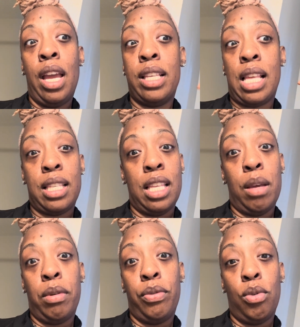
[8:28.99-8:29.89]
As I
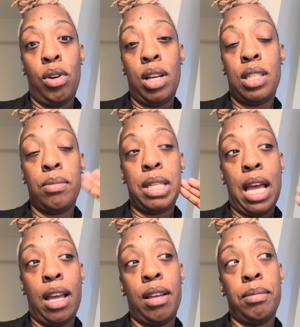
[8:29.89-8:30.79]
said before,
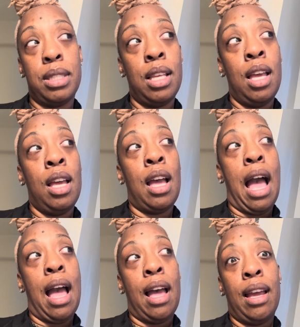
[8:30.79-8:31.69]
sometimes
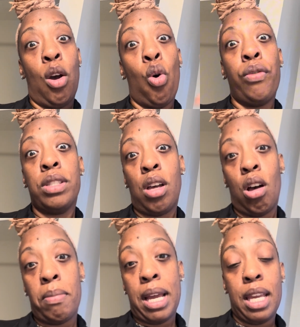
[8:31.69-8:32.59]
I
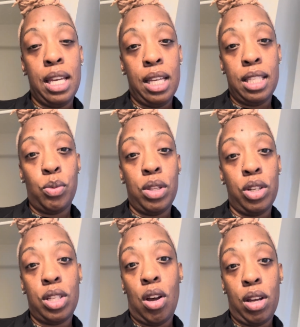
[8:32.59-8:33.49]
overtalk my kids when
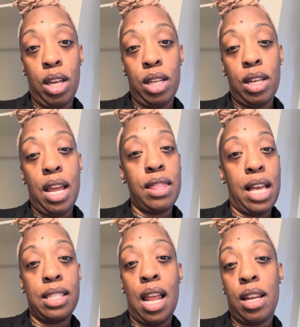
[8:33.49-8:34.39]
they're talking, and
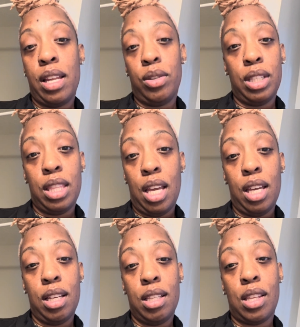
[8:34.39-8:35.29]
that's not a healthy thing.